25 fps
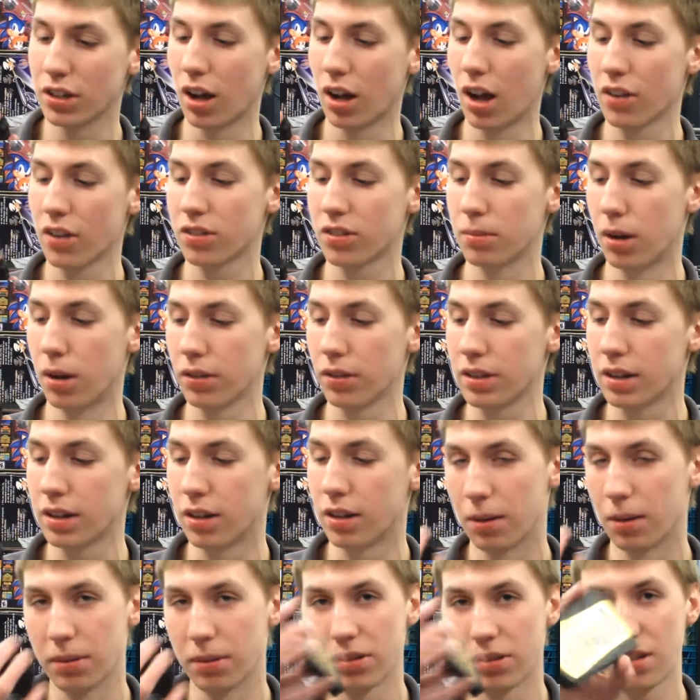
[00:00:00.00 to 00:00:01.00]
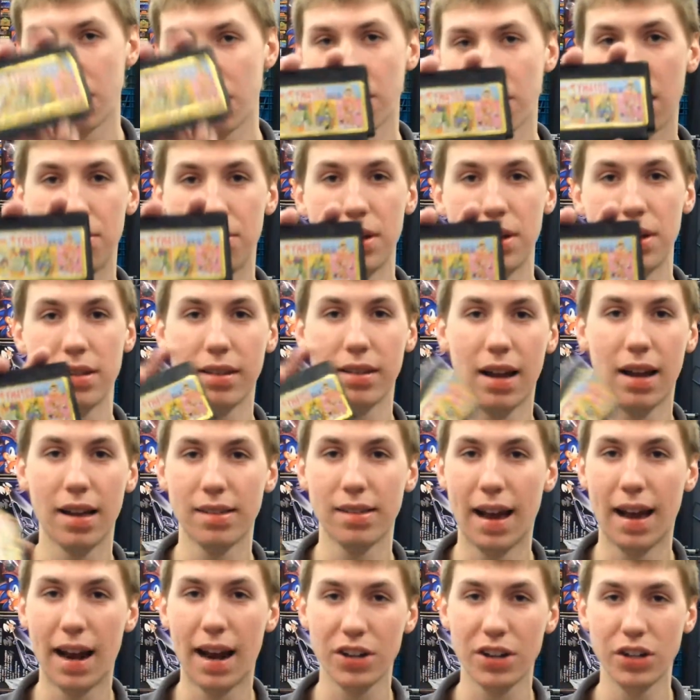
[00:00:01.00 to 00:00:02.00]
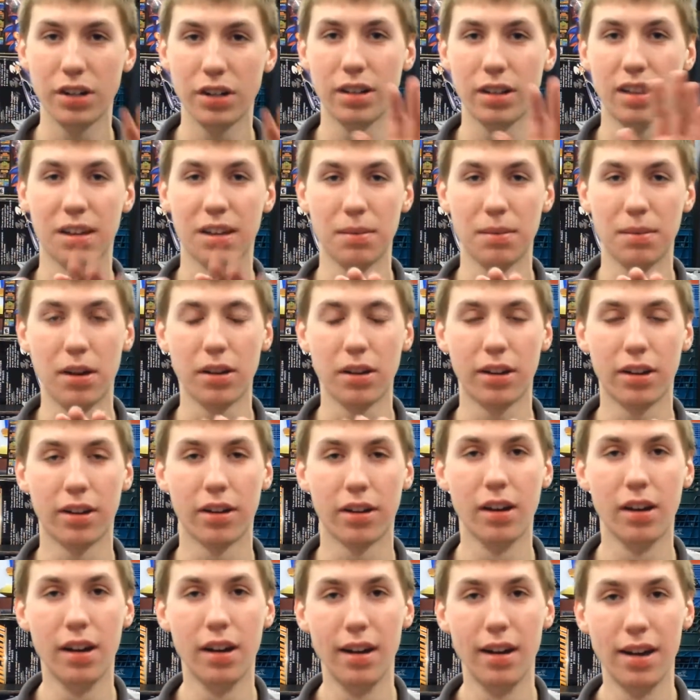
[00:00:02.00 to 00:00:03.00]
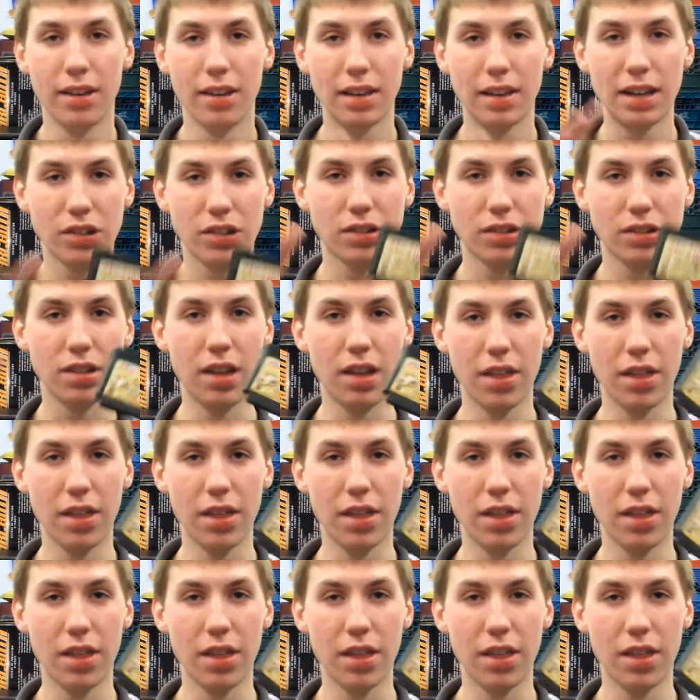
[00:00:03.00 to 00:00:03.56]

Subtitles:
an awesome multi-cart, because Samurai Pizza Cats actually didn't come out here. So that's just